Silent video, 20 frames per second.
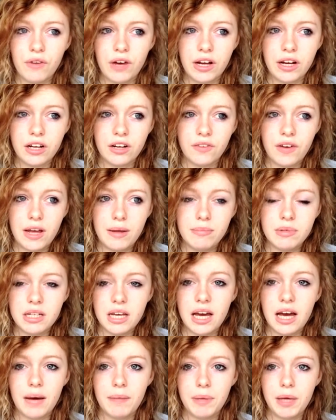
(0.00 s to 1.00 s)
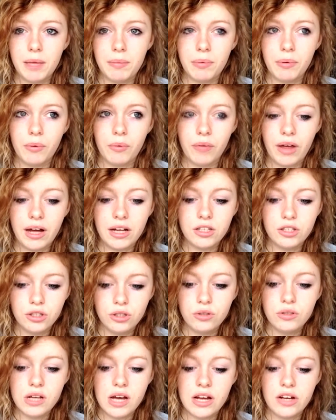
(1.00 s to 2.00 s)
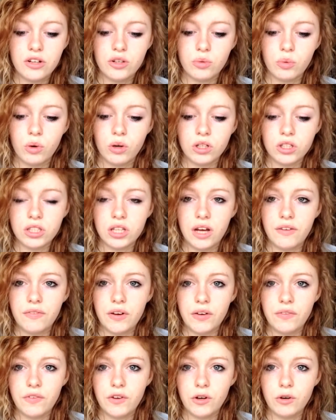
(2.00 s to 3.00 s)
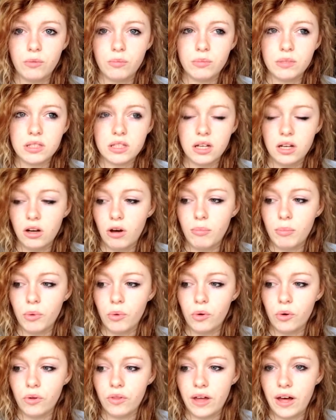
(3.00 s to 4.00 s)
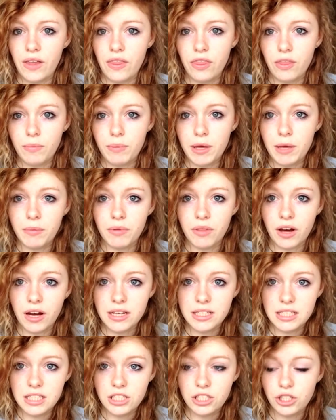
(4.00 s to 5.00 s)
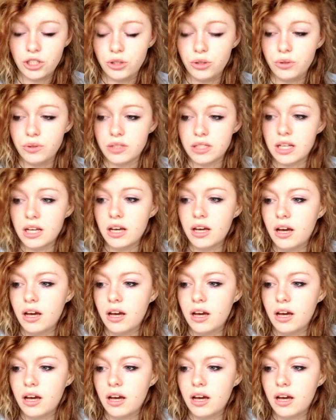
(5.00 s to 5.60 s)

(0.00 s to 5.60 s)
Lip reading: could have aimed it at people that do tend to watch sci-fi films a lot more than the people that I did choose.